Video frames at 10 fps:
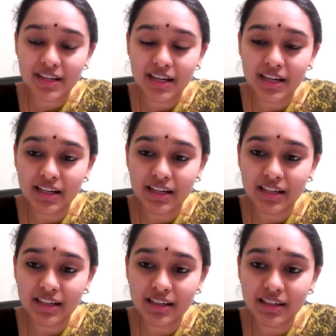
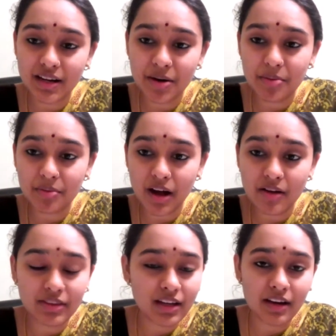And now
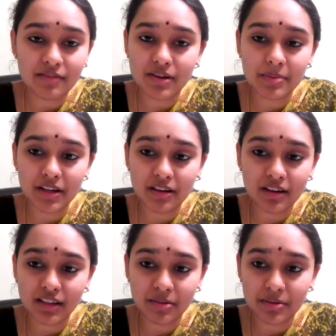I think everybody
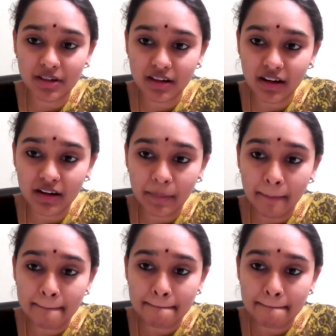got that one right.